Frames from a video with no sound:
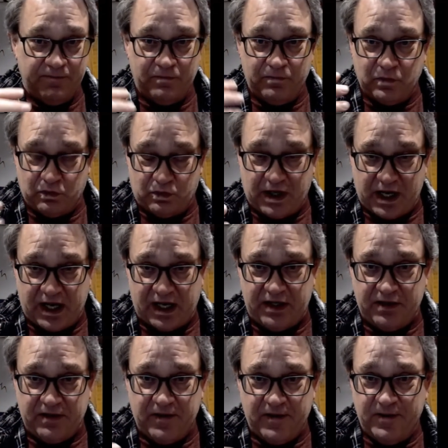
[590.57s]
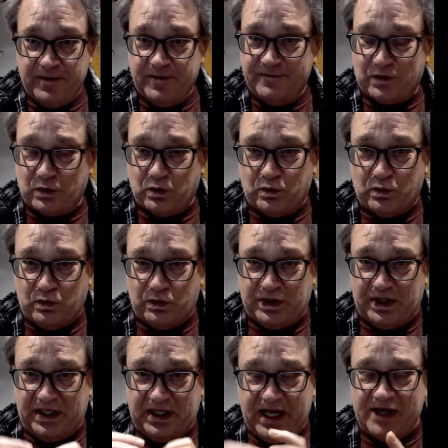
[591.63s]
Okay, so
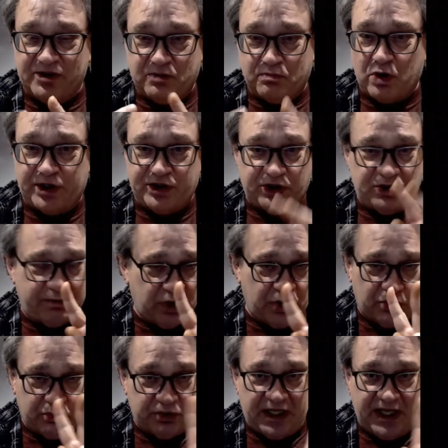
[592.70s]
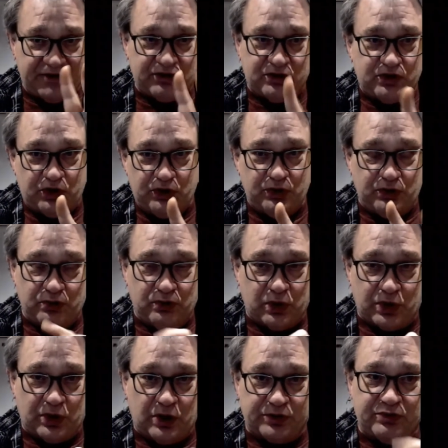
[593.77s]
it has brushes, but it only has 2, where
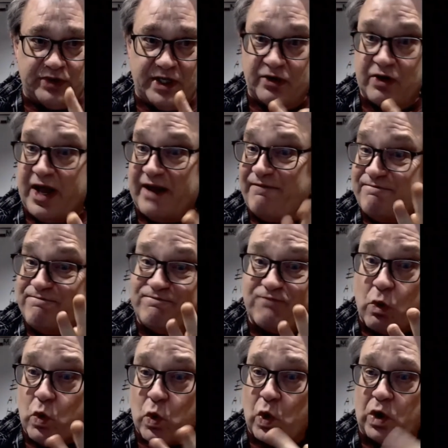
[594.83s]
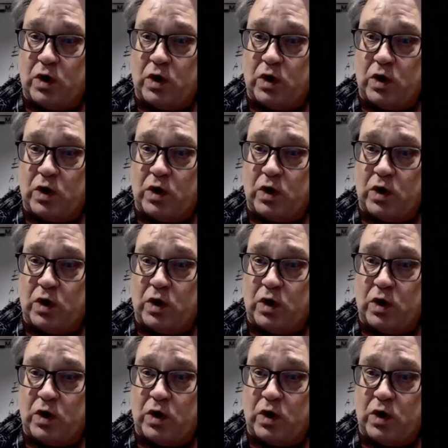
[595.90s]
an alternator had 4.